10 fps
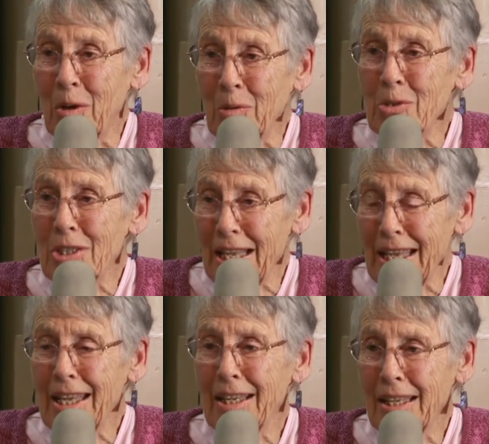Owens
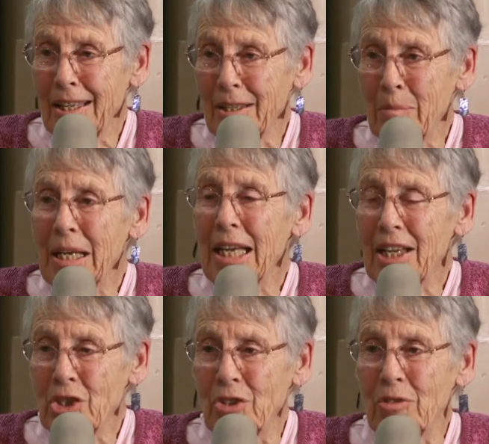Lake,
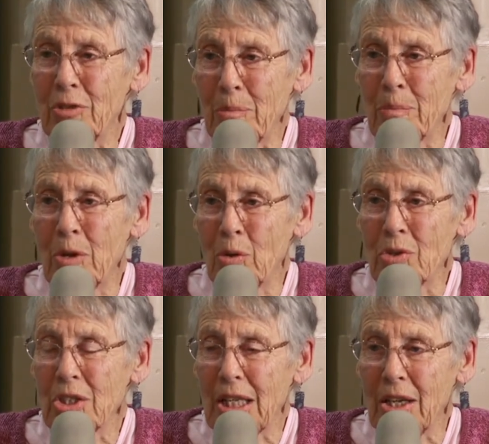mitigation for
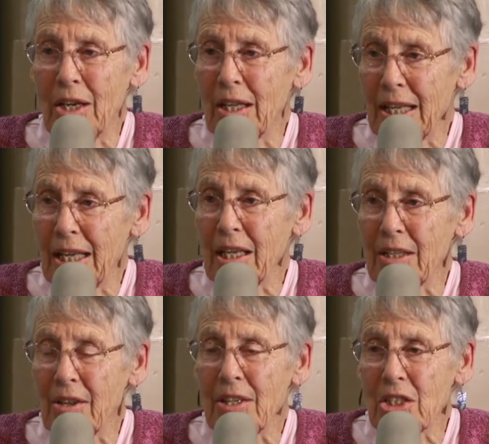Owens uh, Lake
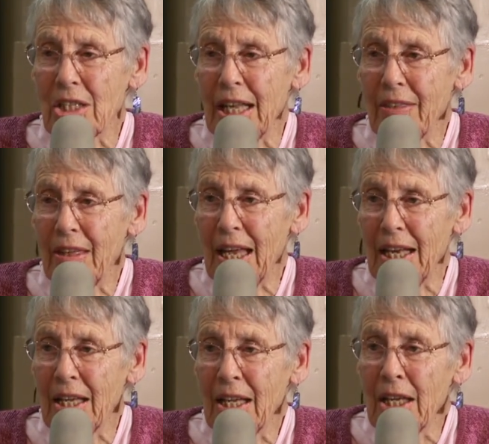and things like
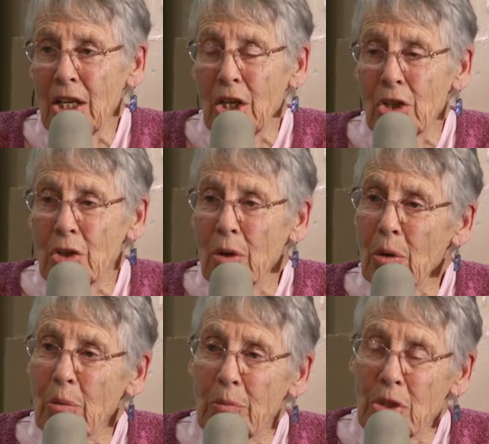that.
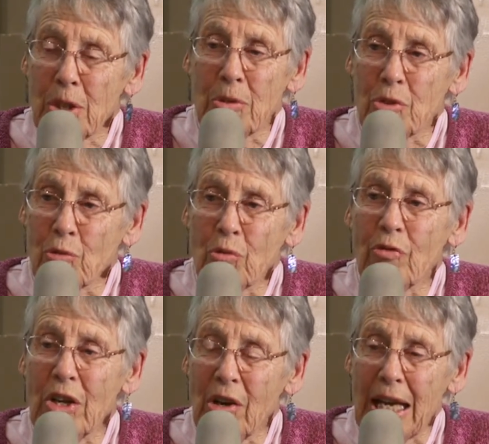So she was
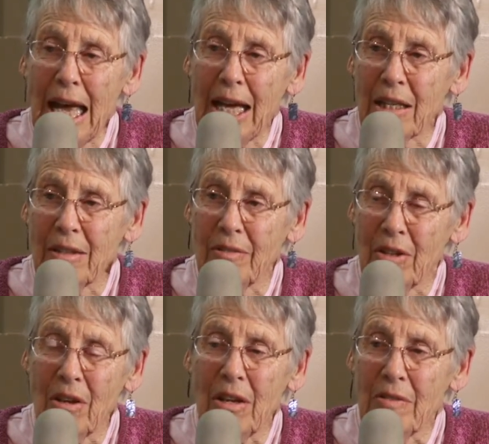very active
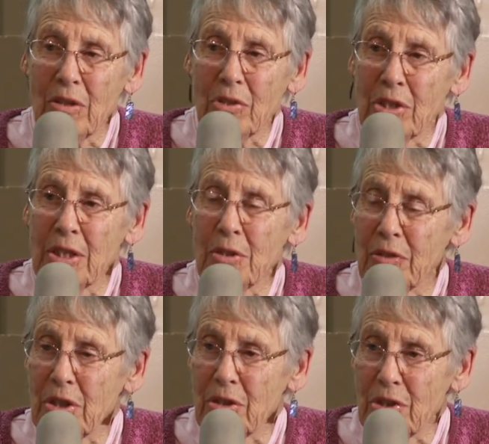in all of those things
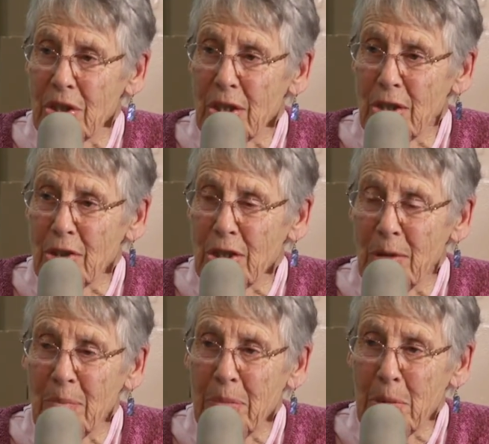for years and years.
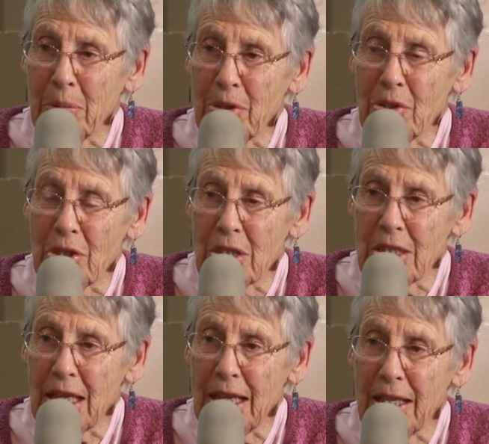And people used to
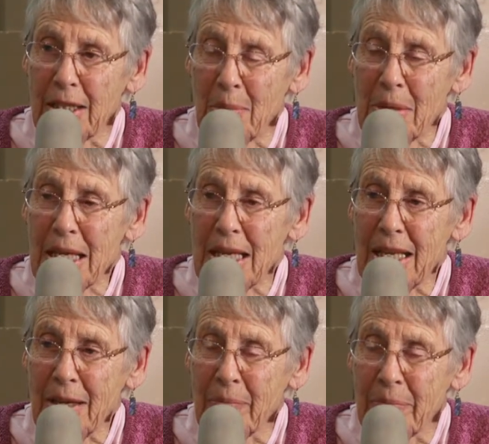say to
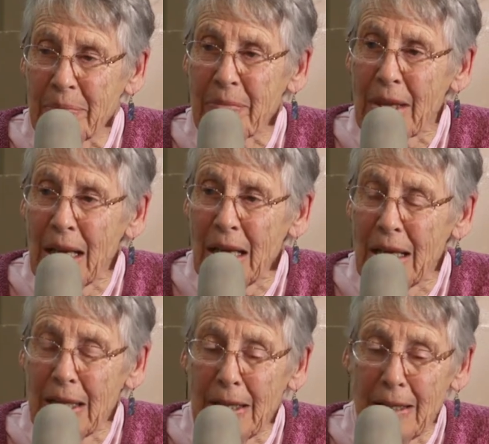me,
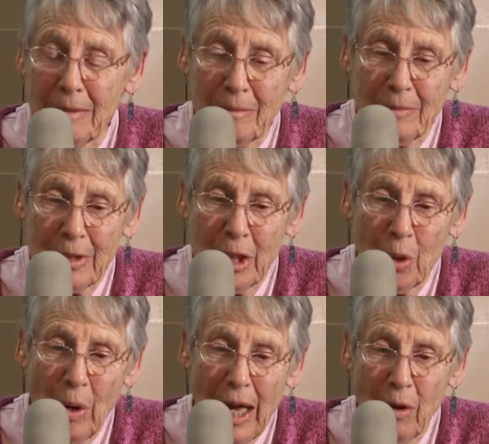um, you
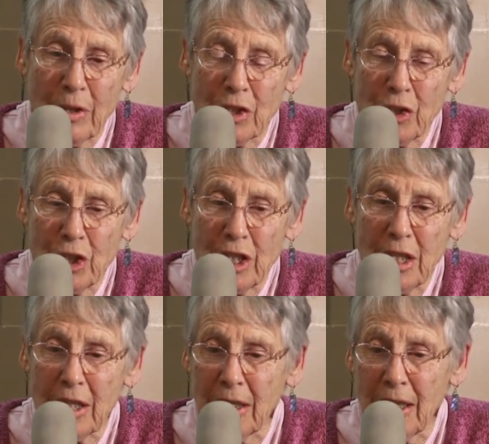know, how can
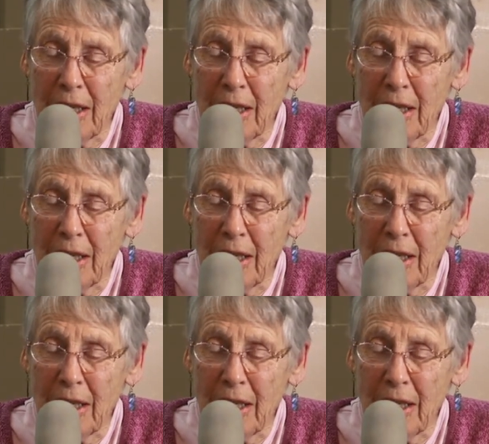she